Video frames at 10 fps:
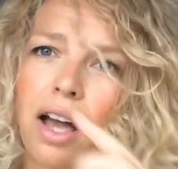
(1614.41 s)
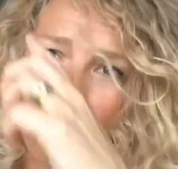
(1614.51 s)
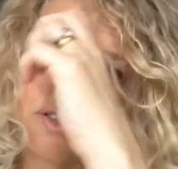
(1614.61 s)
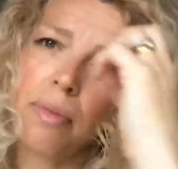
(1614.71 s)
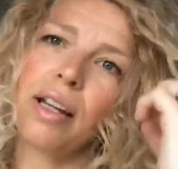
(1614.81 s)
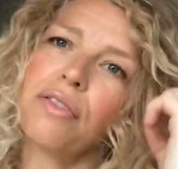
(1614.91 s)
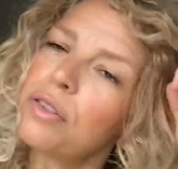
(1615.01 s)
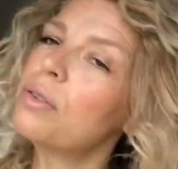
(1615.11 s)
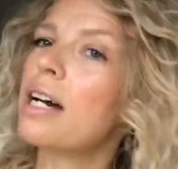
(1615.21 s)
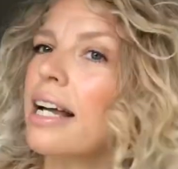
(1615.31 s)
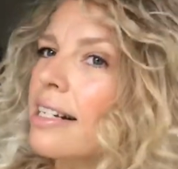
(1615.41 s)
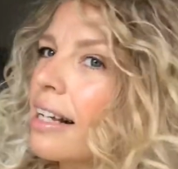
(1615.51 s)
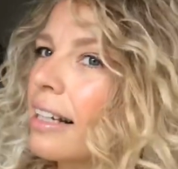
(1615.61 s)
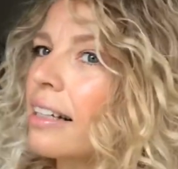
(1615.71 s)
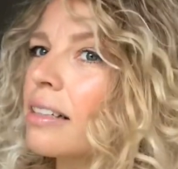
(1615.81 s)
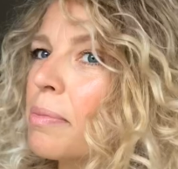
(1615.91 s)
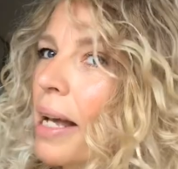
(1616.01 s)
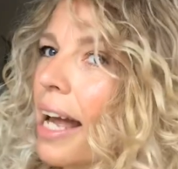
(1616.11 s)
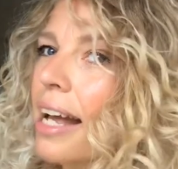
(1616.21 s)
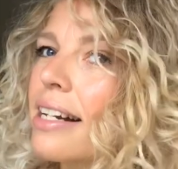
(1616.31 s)
over my forehead a little
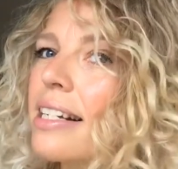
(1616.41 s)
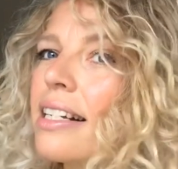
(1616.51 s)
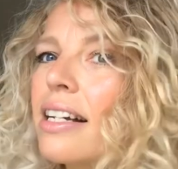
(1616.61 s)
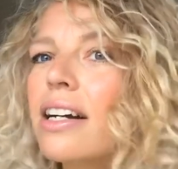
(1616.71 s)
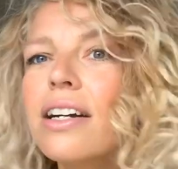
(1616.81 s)
bit.